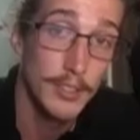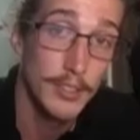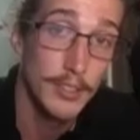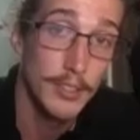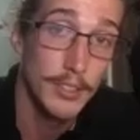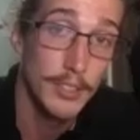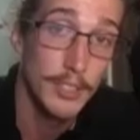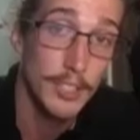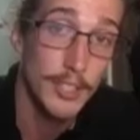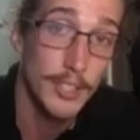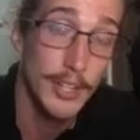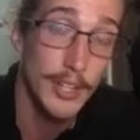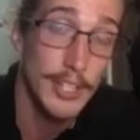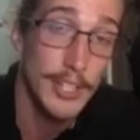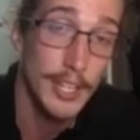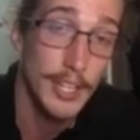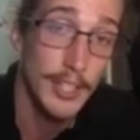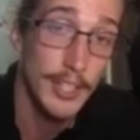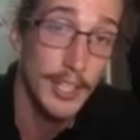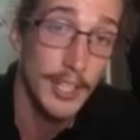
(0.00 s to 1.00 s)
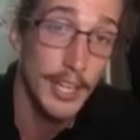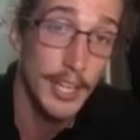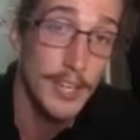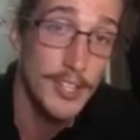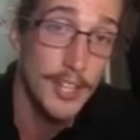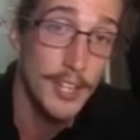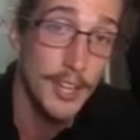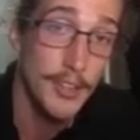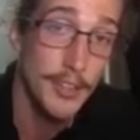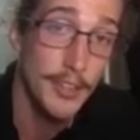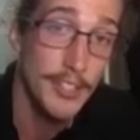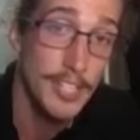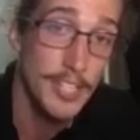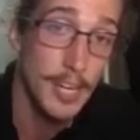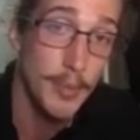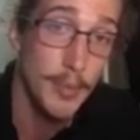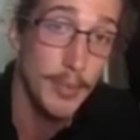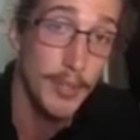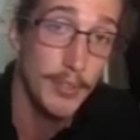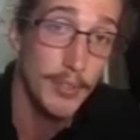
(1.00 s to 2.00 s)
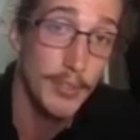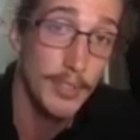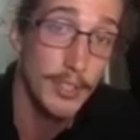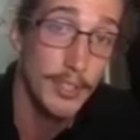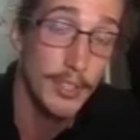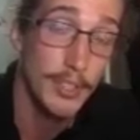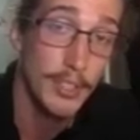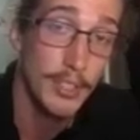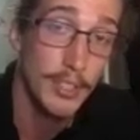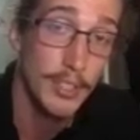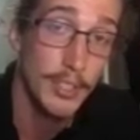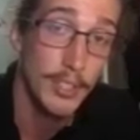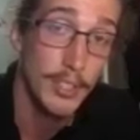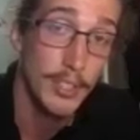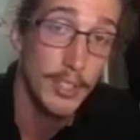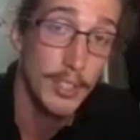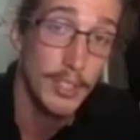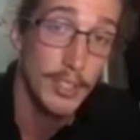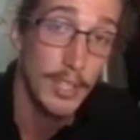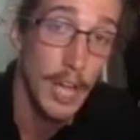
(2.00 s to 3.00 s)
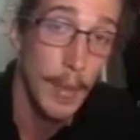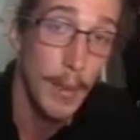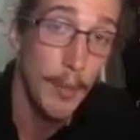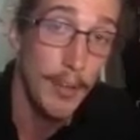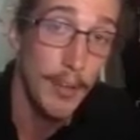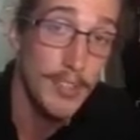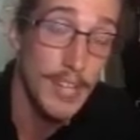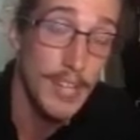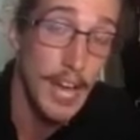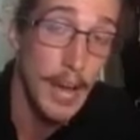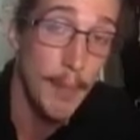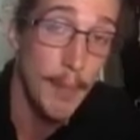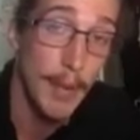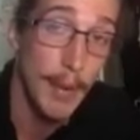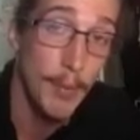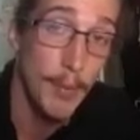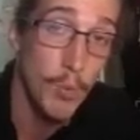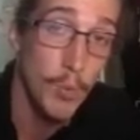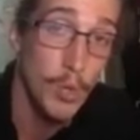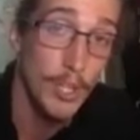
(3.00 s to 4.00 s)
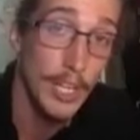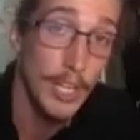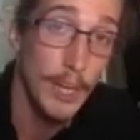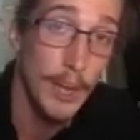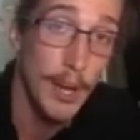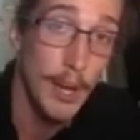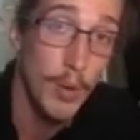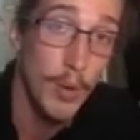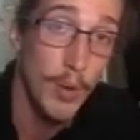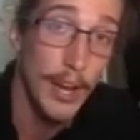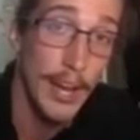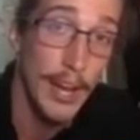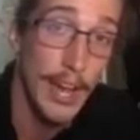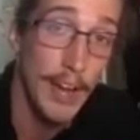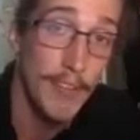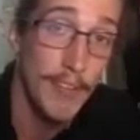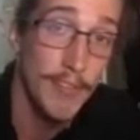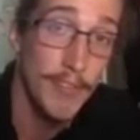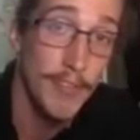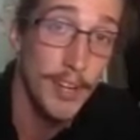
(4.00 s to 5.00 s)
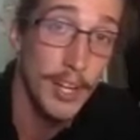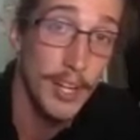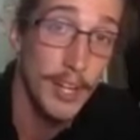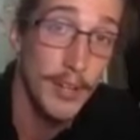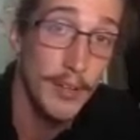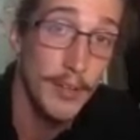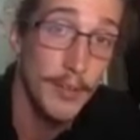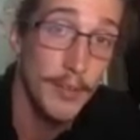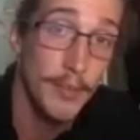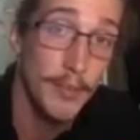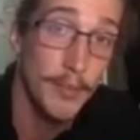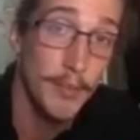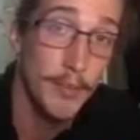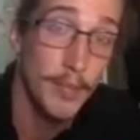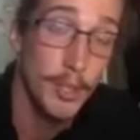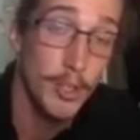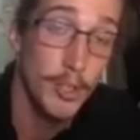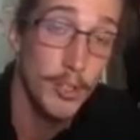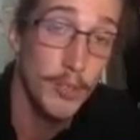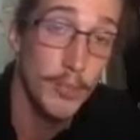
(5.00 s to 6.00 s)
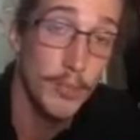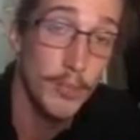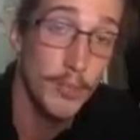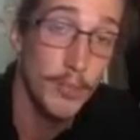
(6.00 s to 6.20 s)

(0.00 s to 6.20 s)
is a great technique. Here's another example. I'm on top, but I'm working my way out front. Boom.